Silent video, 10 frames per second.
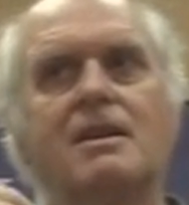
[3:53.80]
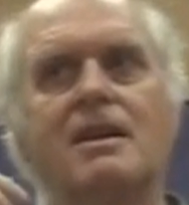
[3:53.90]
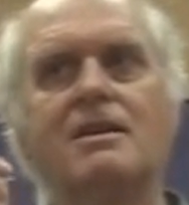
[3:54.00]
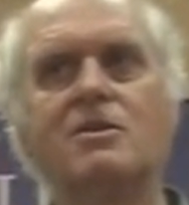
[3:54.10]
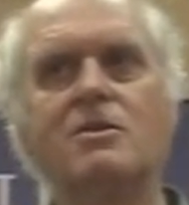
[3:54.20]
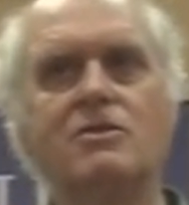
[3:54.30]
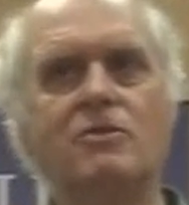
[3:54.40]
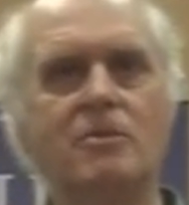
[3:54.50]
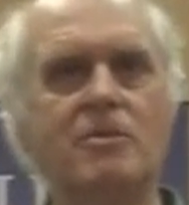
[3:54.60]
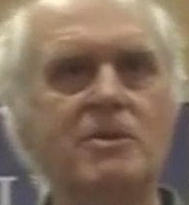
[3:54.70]
and do this
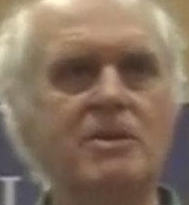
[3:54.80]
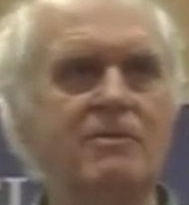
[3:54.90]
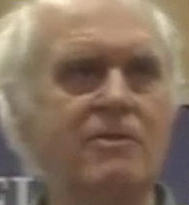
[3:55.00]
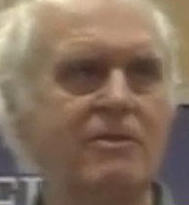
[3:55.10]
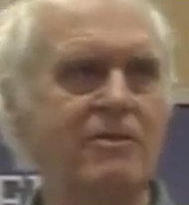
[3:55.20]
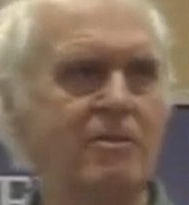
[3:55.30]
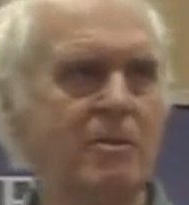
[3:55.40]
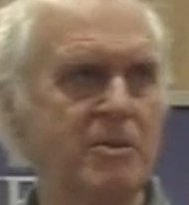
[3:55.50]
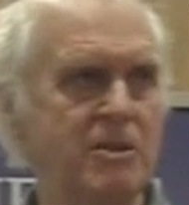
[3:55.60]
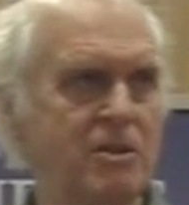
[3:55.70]
from a
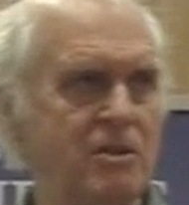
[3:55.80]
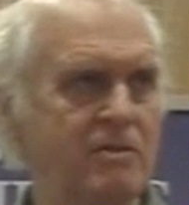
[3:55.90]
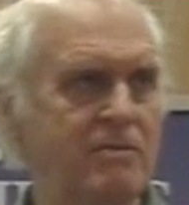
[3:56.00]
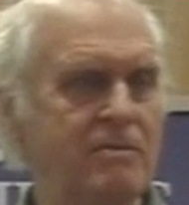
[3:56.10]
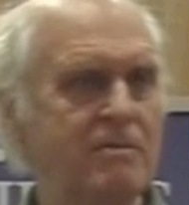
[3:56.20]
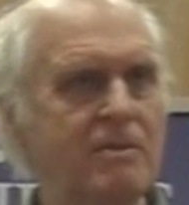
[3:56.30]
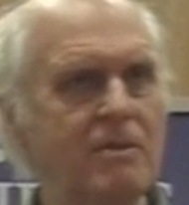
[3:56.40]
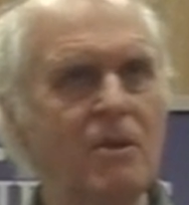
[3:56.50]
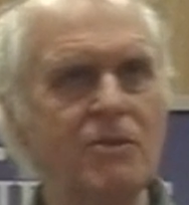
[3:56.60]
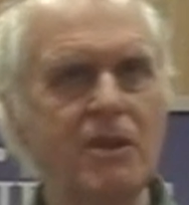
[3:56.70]
position of
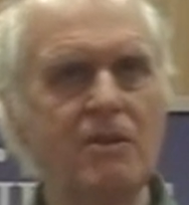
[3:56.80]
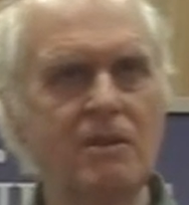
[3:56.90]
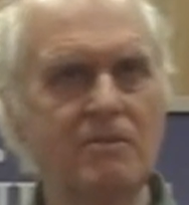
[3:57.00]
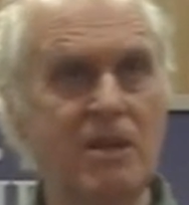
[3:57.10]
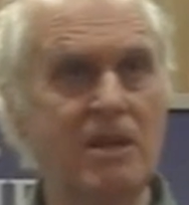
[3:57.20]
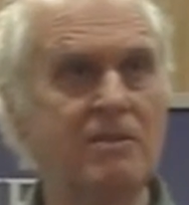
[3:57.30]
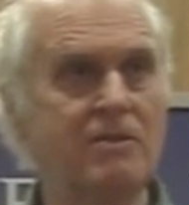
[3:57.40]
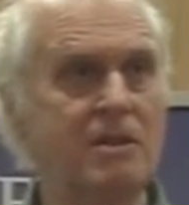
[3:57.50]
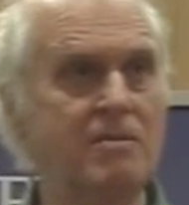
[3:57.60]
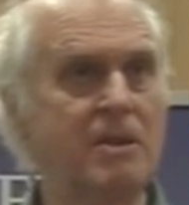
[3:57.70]
not total
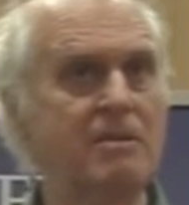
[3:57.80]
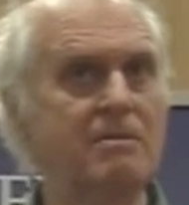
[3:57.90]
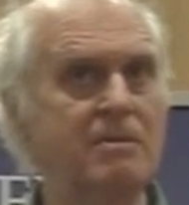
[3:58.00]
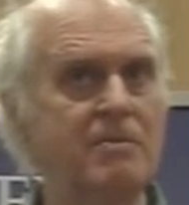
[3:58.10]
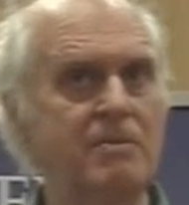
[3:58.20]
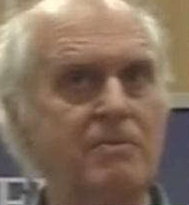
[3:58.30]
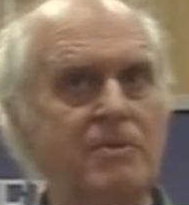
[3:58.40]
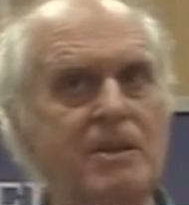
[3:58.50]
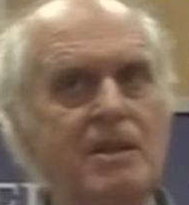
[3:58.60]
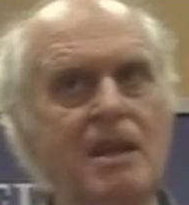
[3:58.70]
objectivity, but
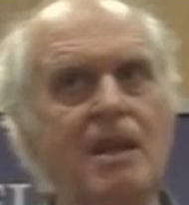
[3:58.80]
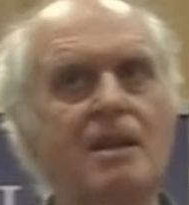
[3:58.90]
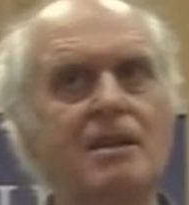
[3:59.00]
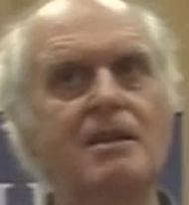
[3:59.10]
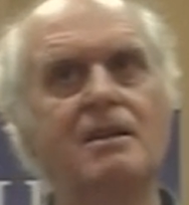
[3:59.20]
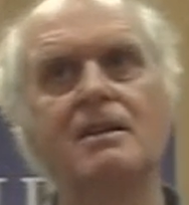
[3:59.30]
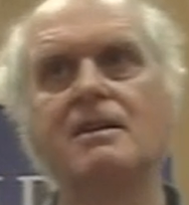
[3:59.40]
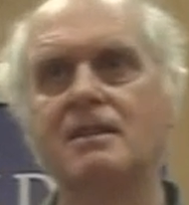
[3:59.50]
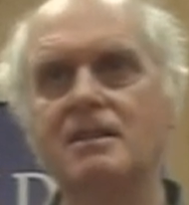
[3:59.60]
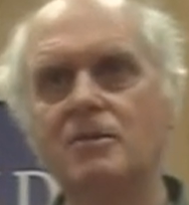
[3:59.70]
pretty near.
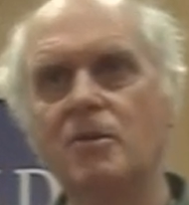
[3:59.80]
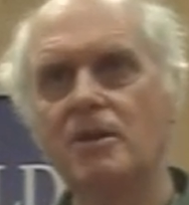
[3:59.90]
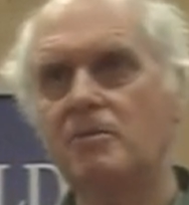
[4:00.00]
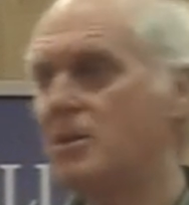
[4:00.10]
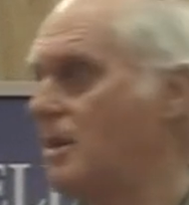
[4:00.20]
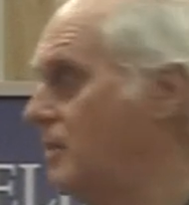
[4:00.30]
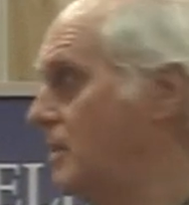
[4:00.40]
This is what the observing